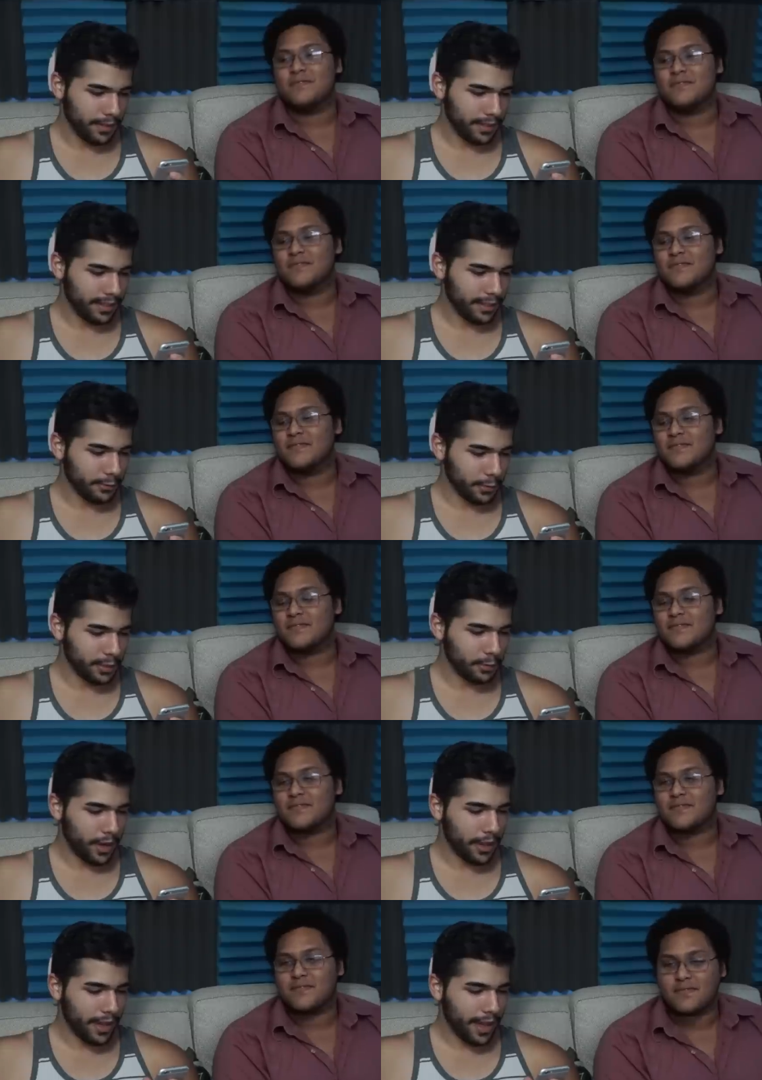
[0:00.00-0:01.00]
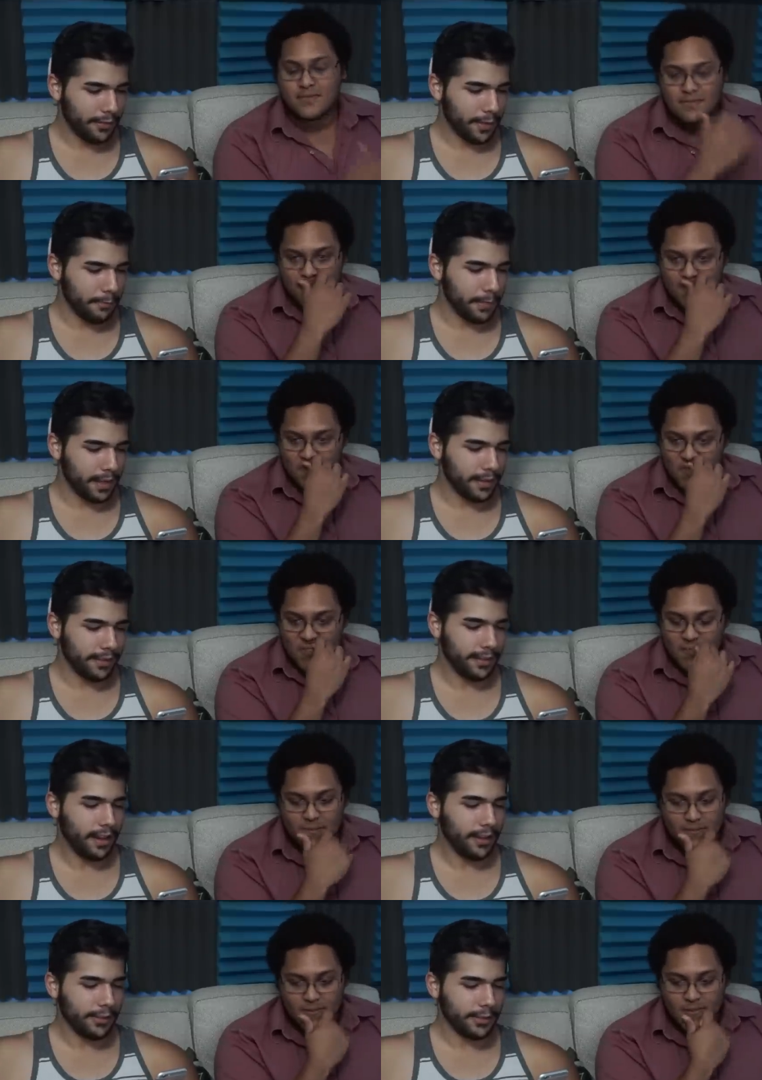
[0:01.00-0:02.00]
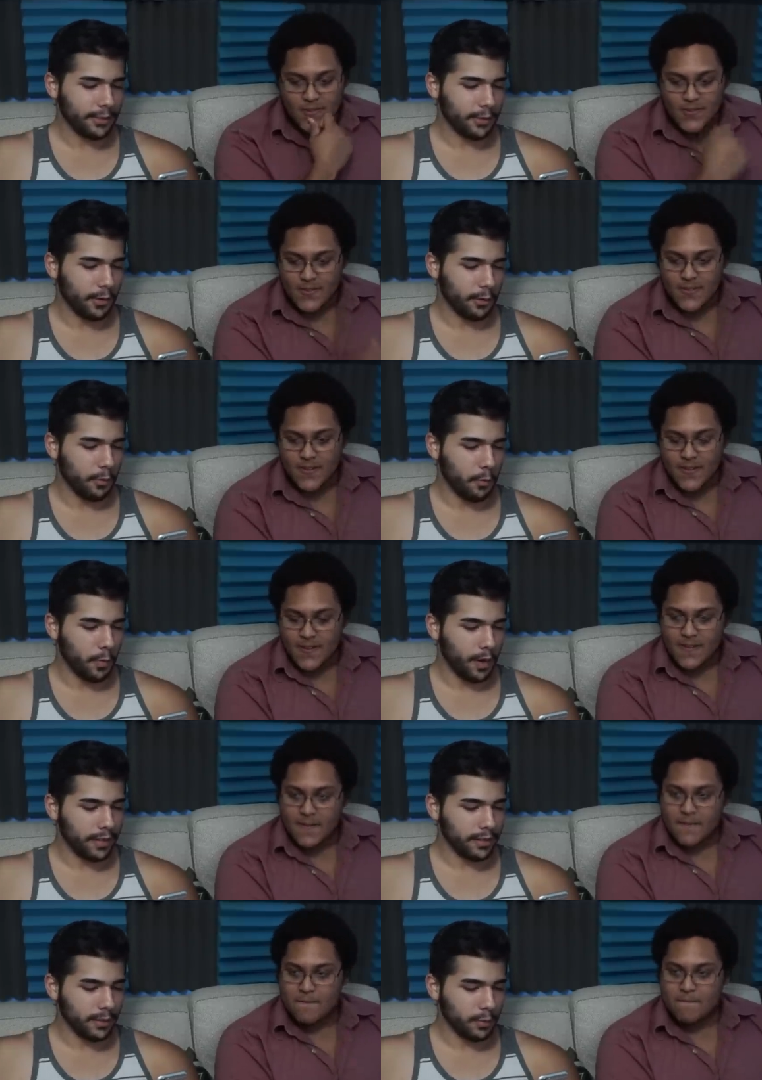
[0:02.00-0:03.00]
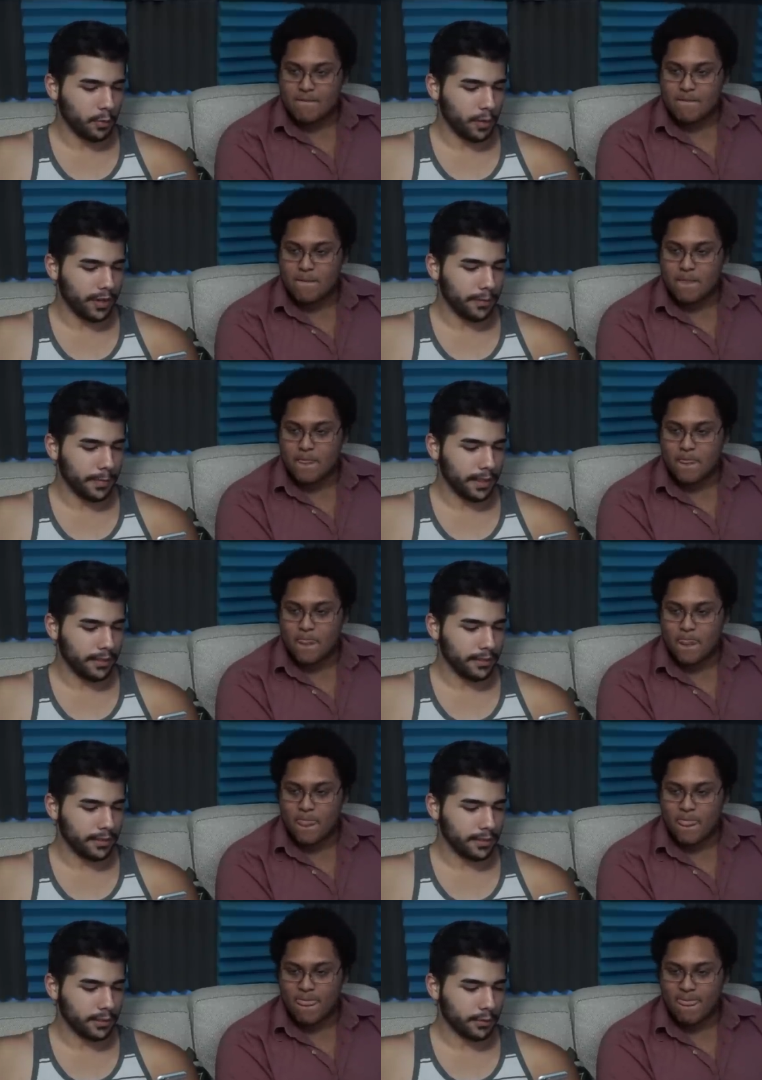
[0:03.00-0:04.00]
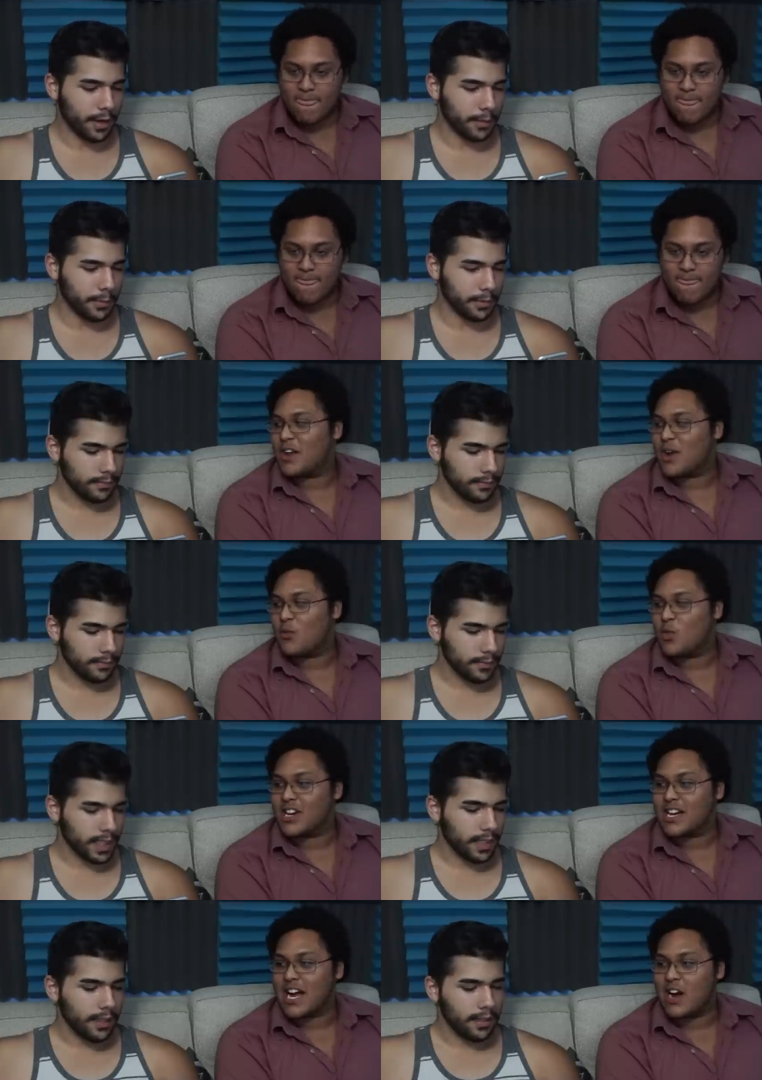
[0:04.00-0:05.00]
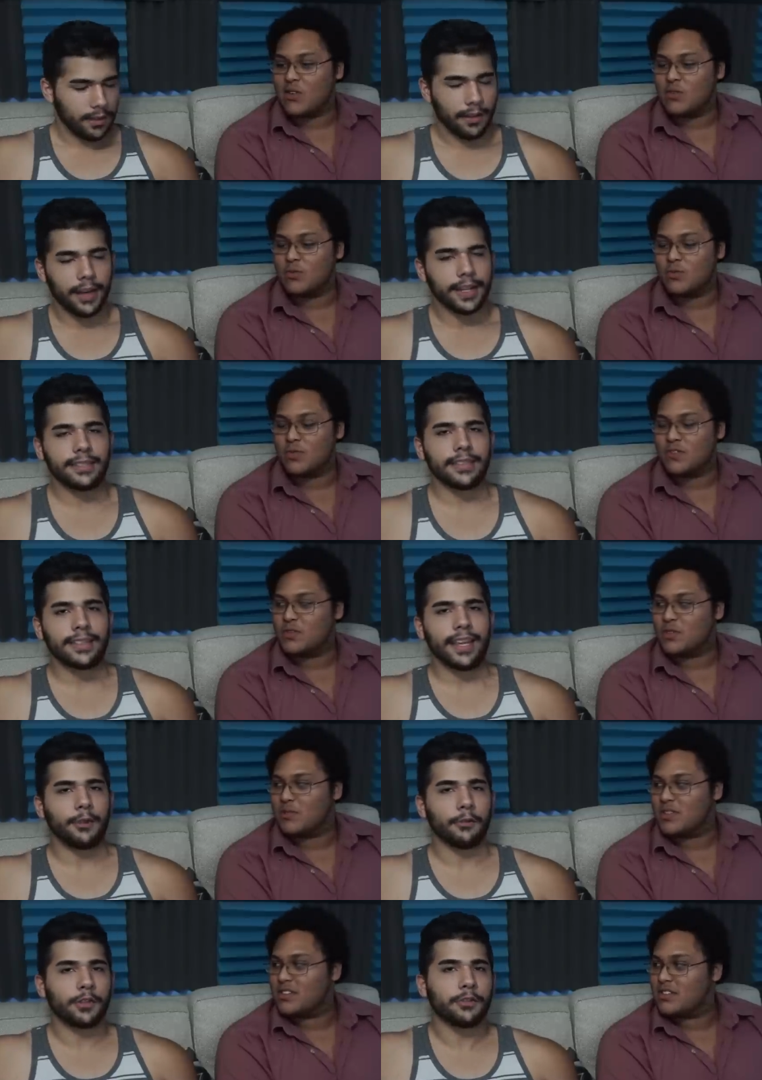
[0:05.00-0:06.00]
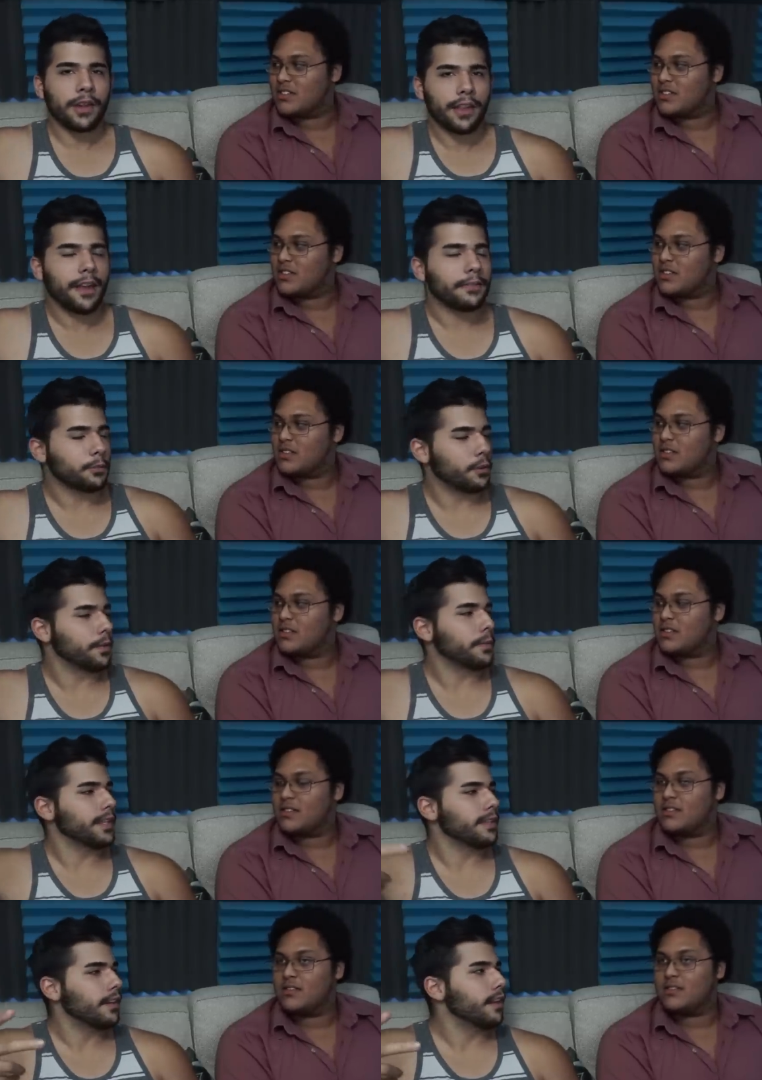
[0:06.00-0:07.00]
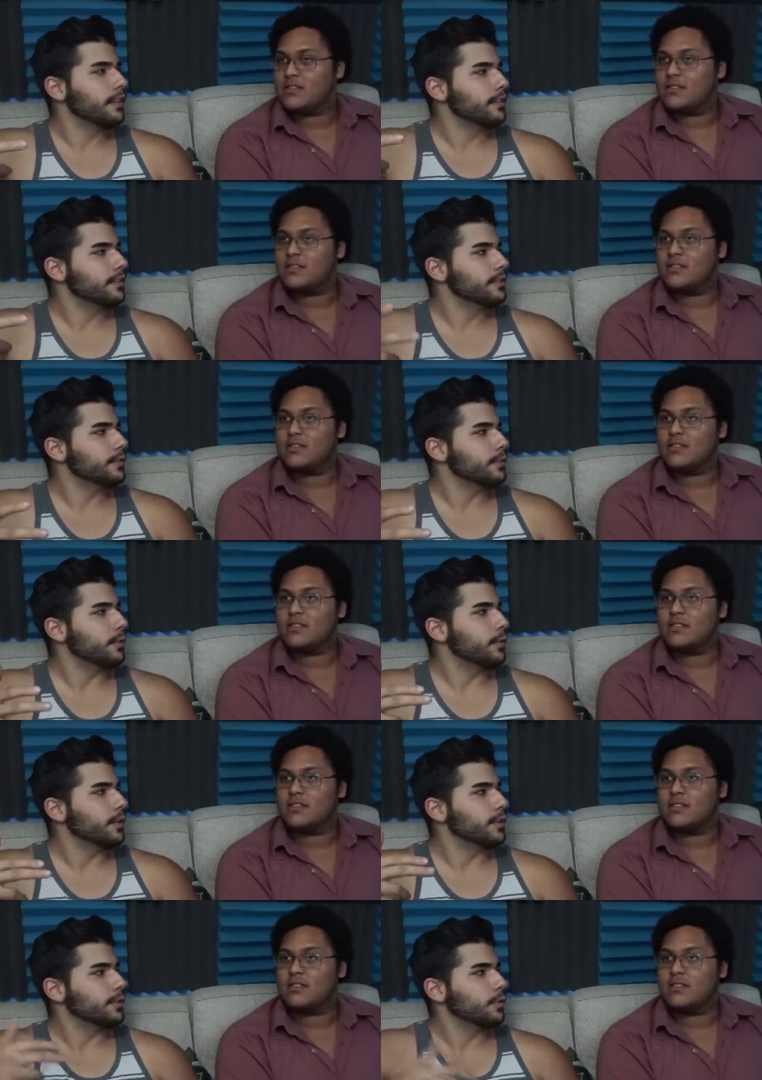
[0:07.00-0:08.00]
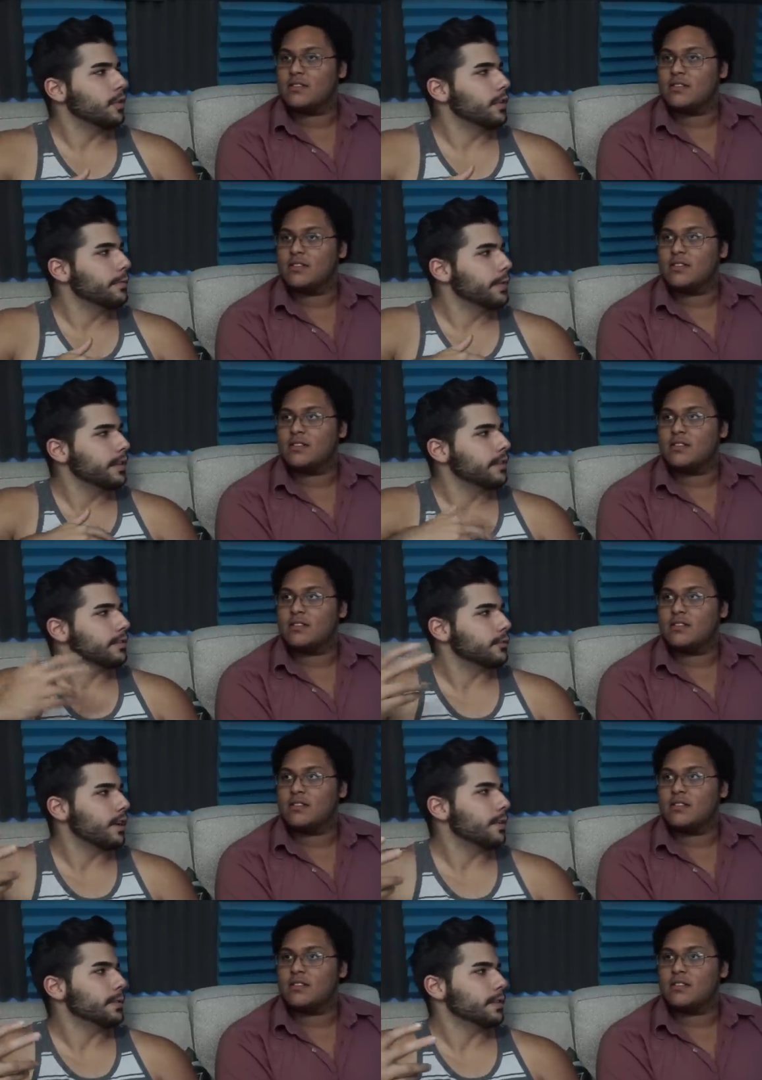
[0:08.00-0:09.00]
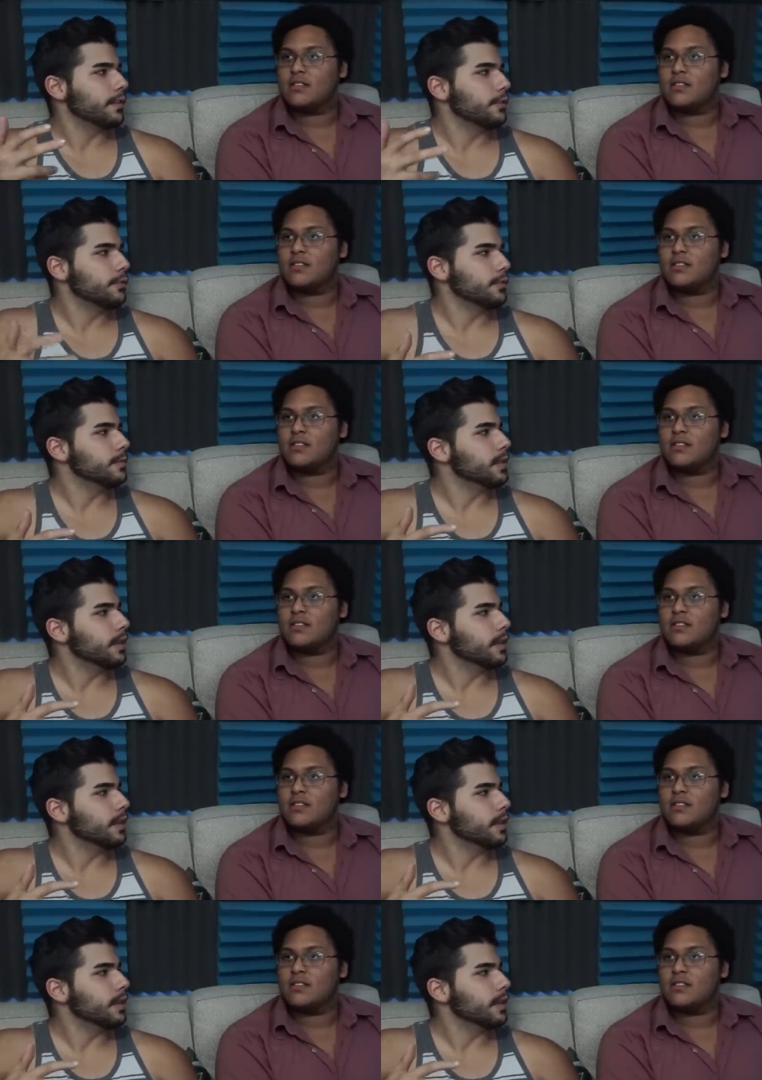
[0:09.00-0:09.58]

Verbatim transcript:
Speaker 1: It says, would you rather have a million dollars or one 20 million subscribers? Or like one account. No, it's just saying, would you rather have 20 million dollars or 20 million subscribers on a YouTube